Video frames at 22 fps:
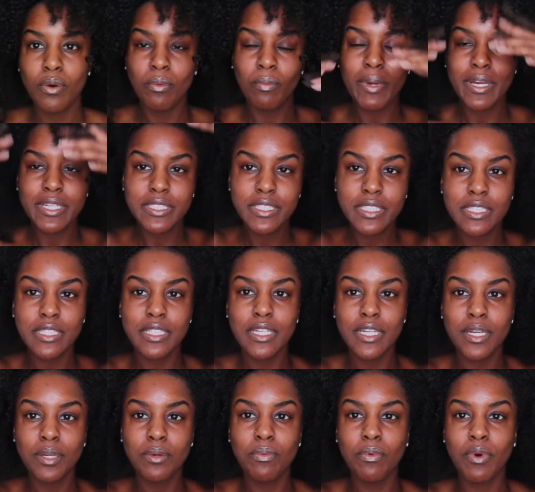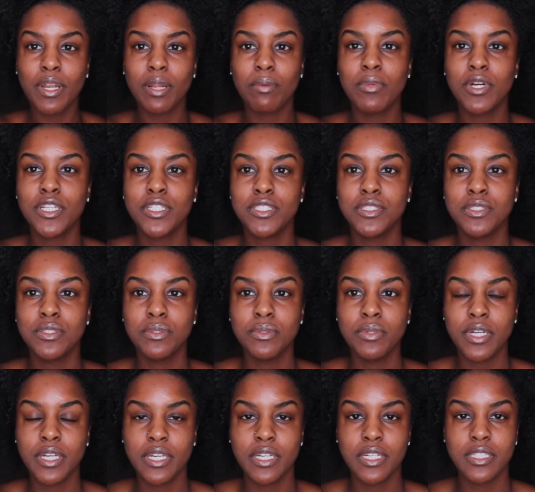basically what I'm gonna
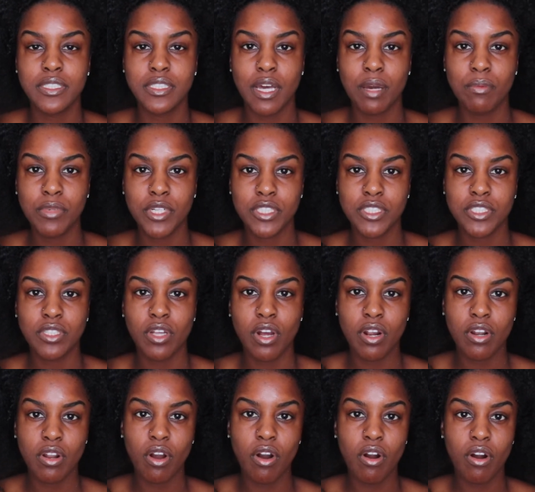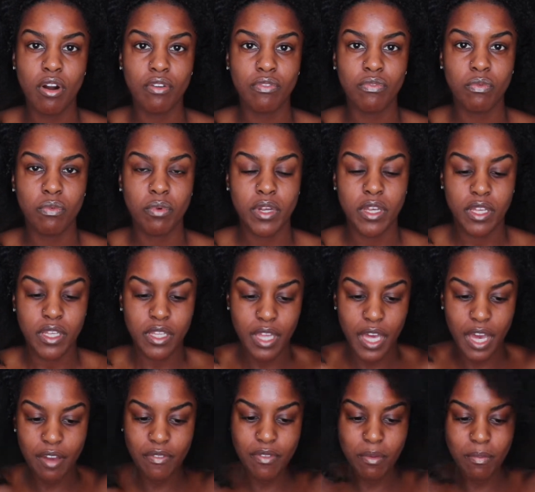do is I'm gonna start off with
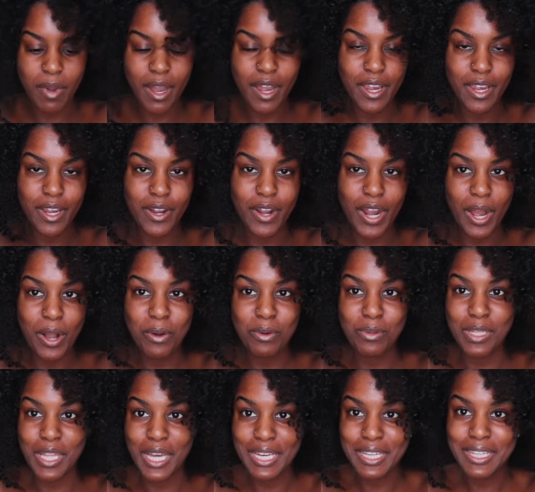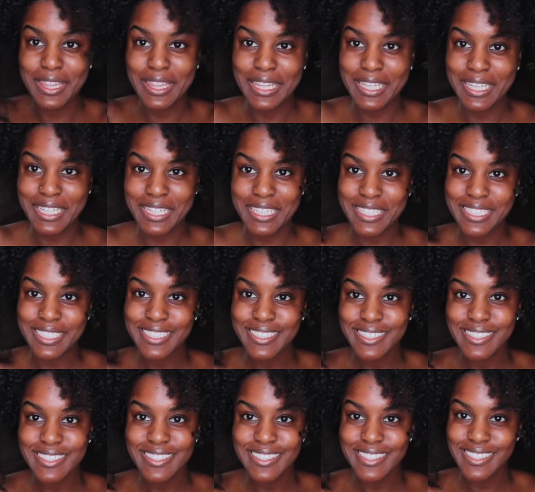having my hair out like
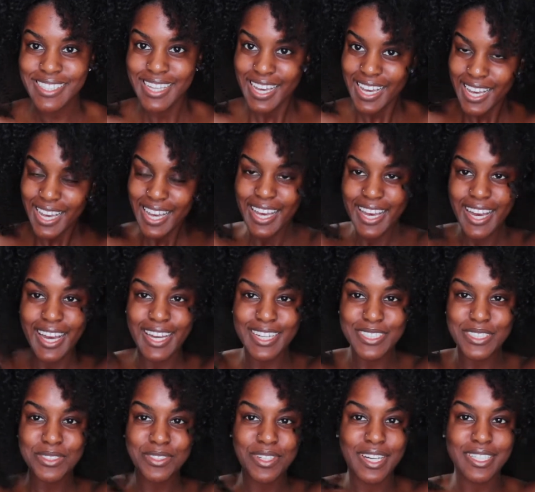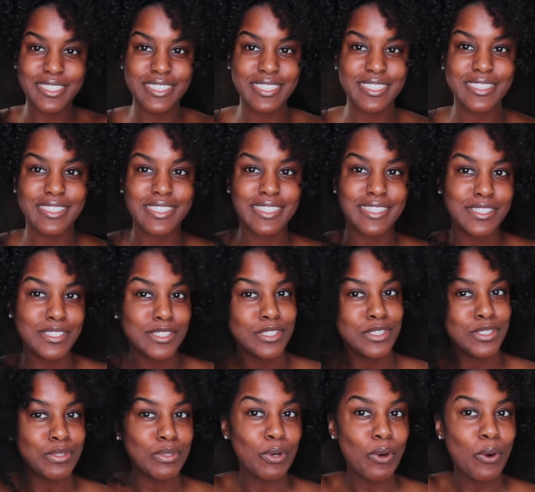this. As you guys can see, this
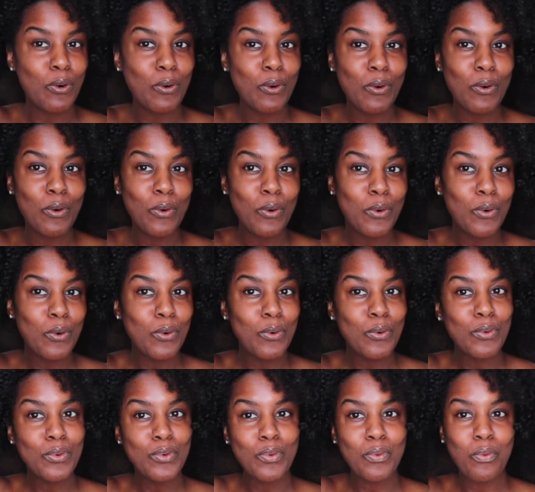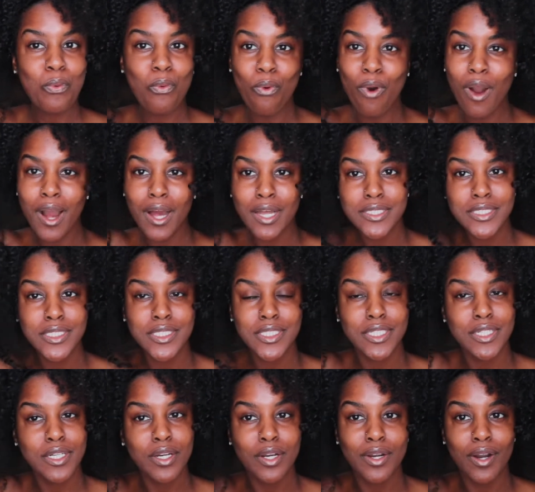is an old wash
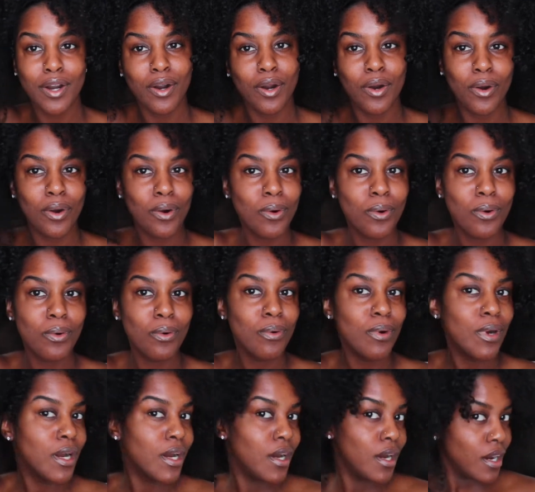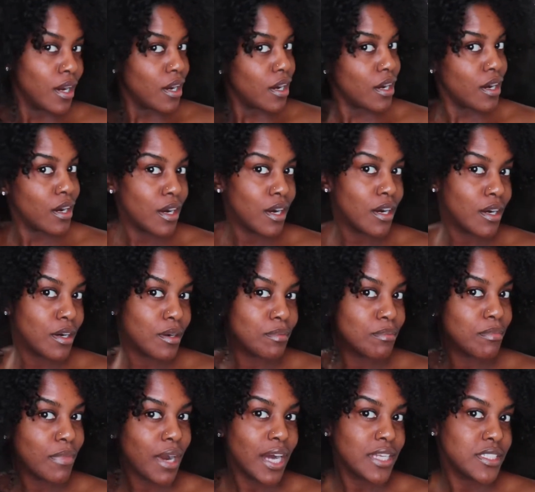and go.
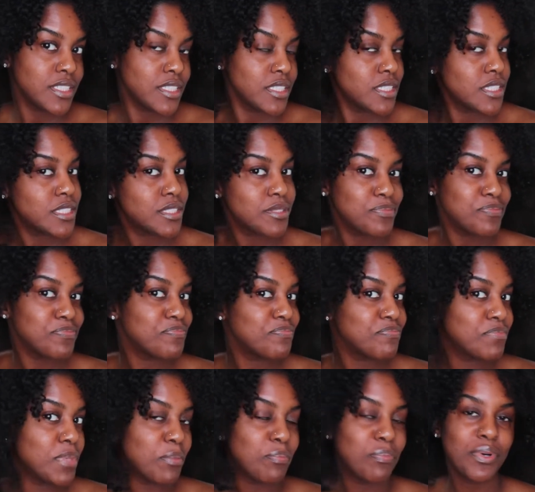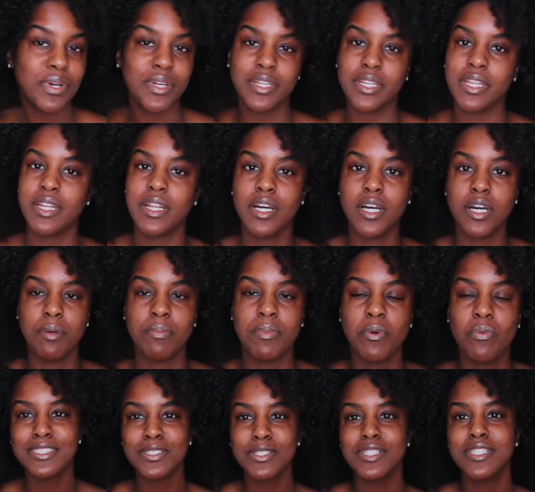I just been putting it
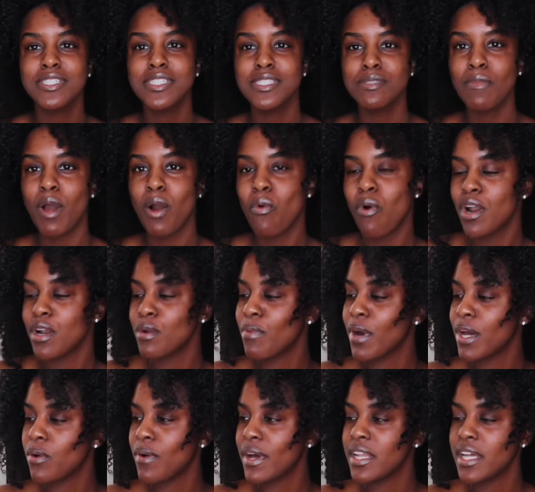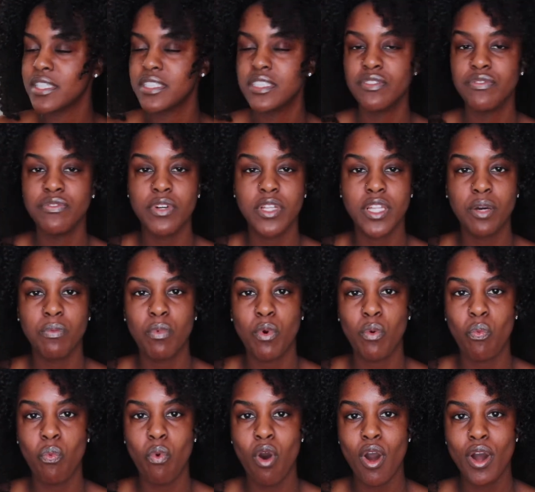up. So this is my water bottle. I like to fill up
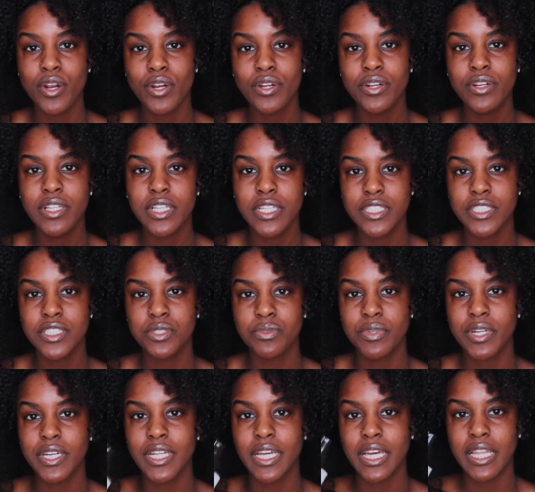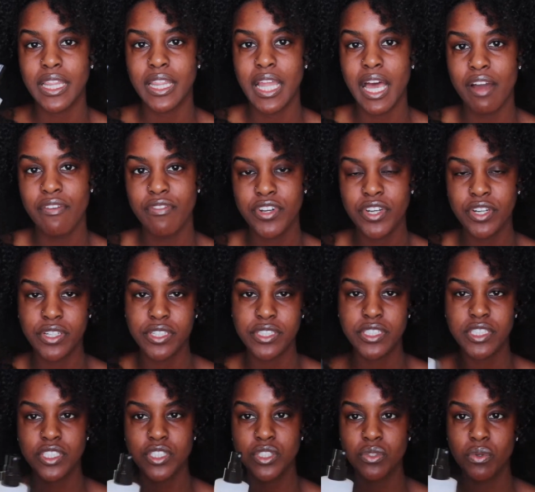with water, glycerin, and lavender
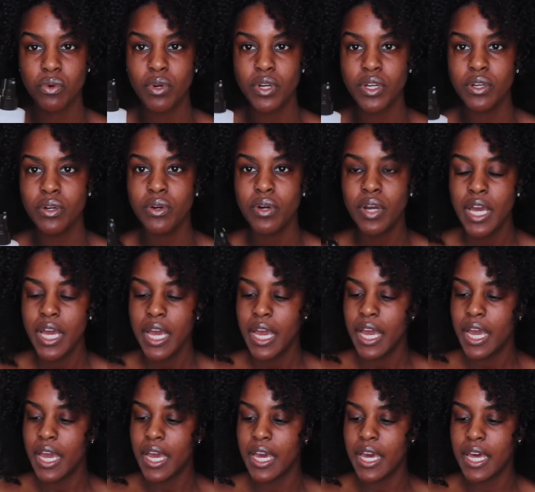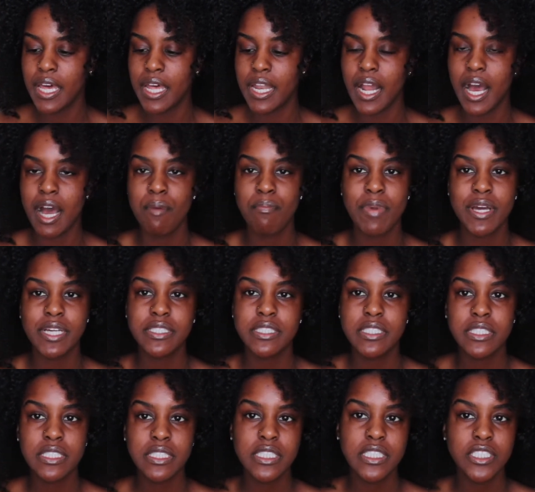essential oil. And I
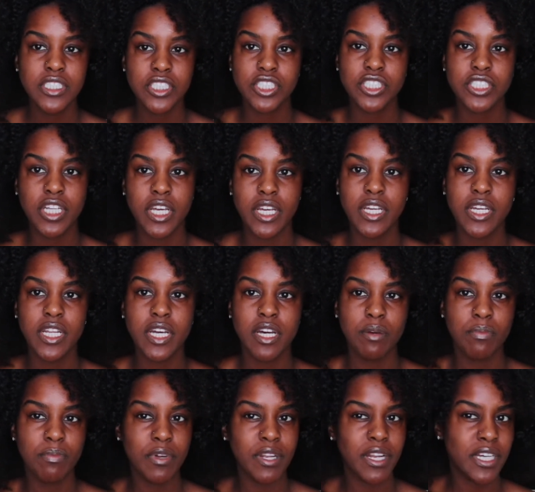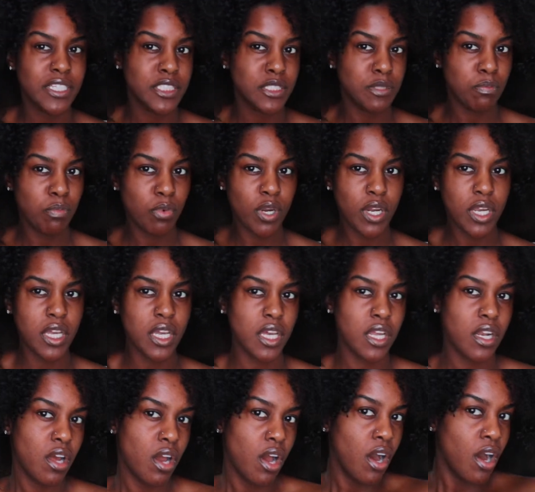basically just shake it up and I spray
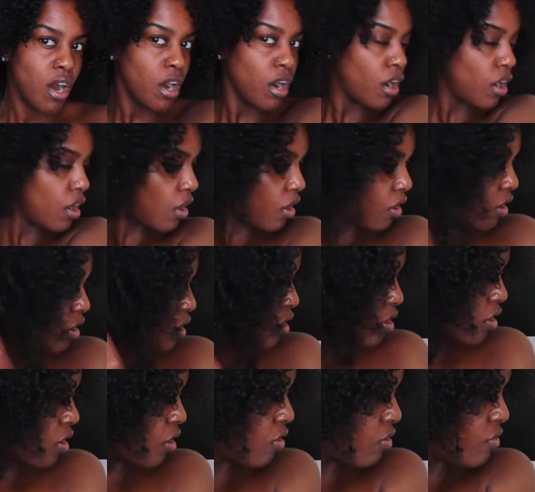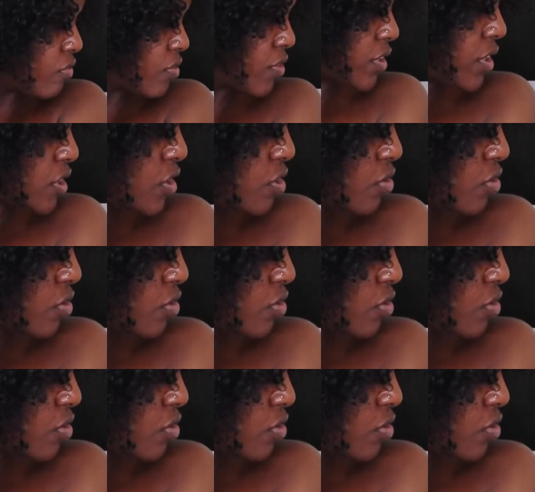it all over the